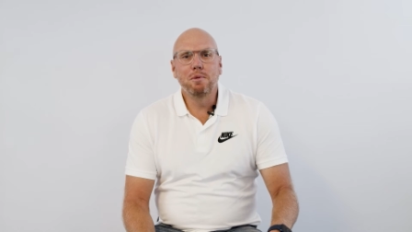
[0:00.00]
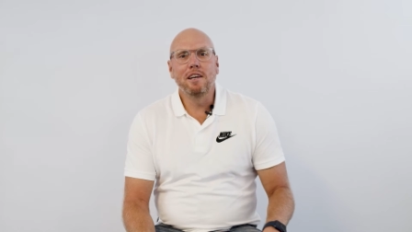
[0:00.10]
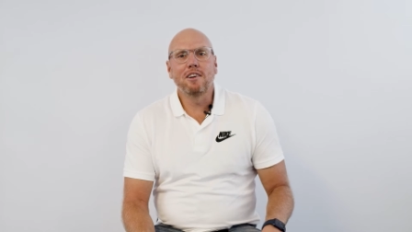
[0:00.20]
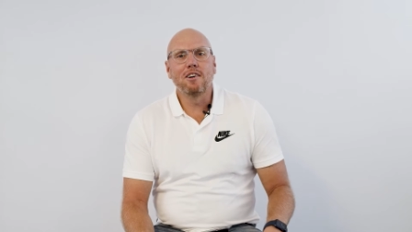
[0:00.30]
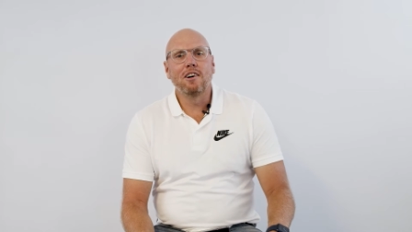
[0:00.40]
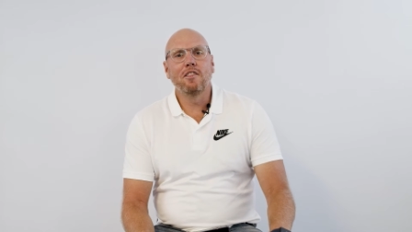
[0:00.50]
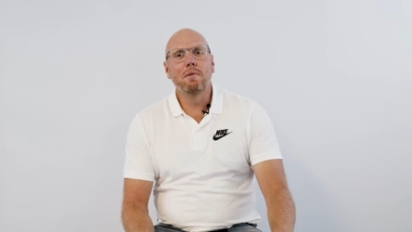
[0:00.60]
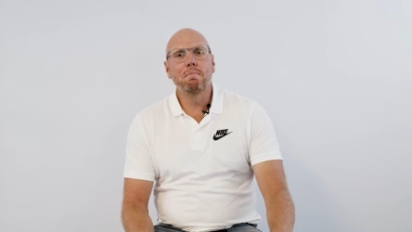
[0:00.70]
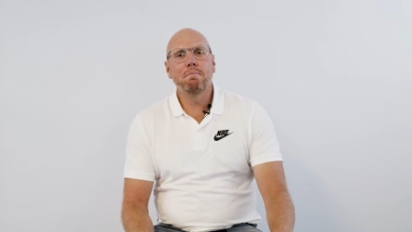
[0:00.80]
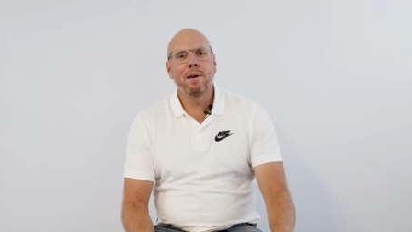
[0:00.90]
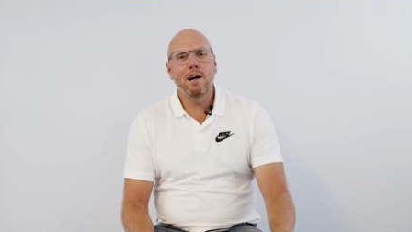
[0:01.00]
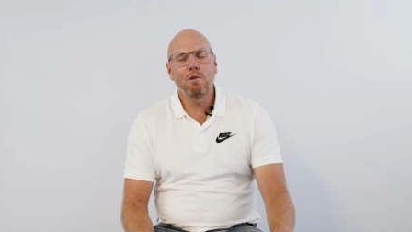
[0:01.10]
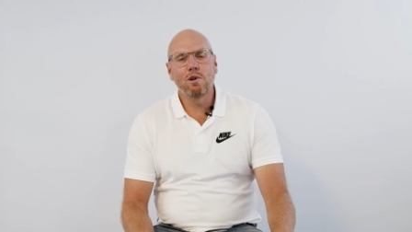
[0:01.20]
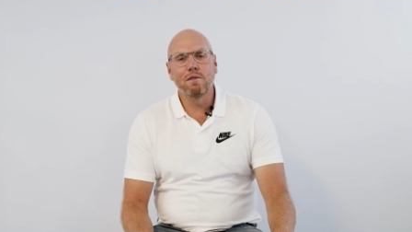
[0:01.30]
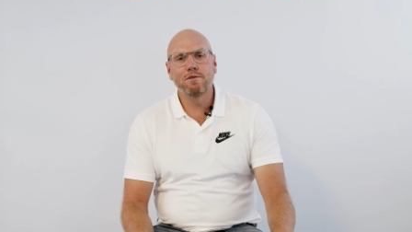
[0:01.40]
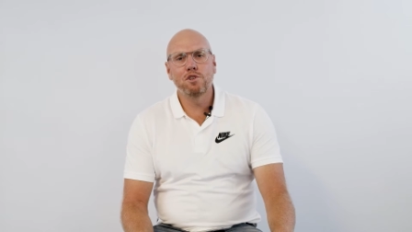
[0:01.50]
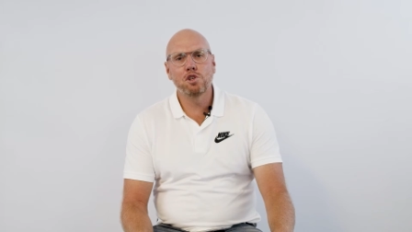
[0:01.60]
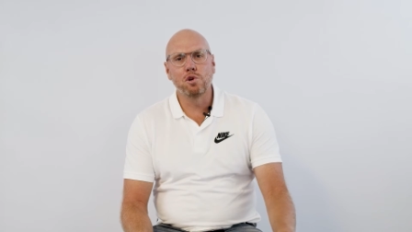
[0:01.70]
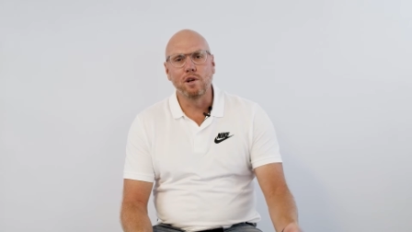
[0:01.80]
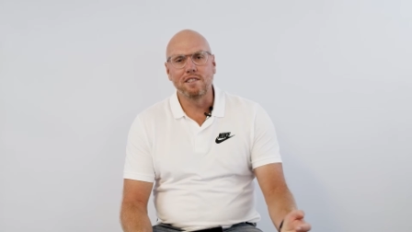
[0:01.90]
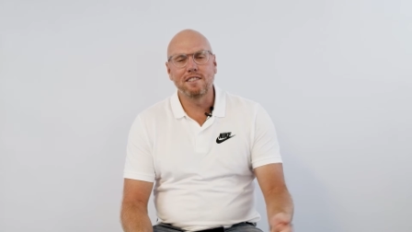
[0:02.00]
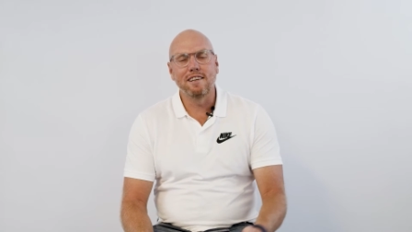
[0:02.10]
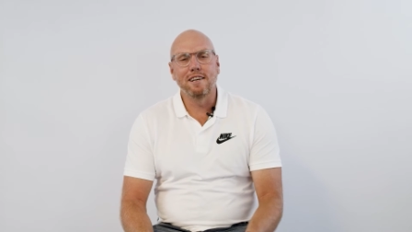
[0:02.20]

week on the power of choice.